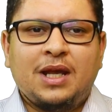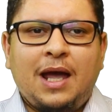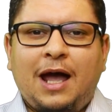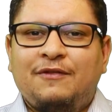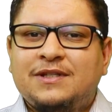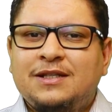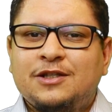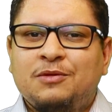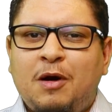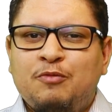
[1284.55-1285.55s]
have seen
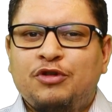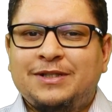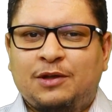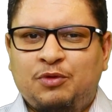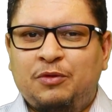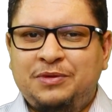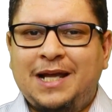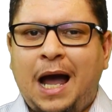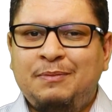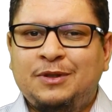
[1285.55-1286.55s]
some employees that were
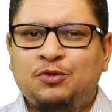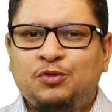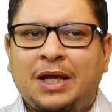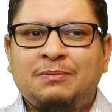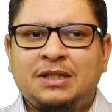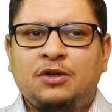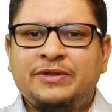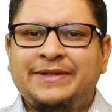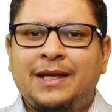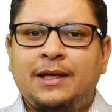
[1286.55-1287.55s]
really happy to do that
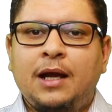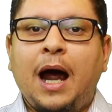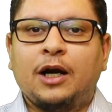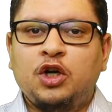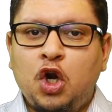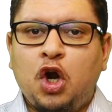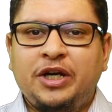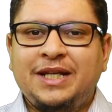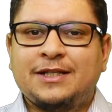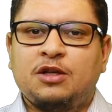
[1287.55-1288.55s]
because they are
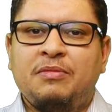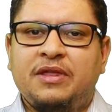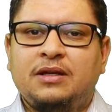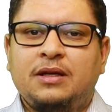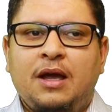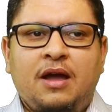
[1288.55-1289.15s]
learning something.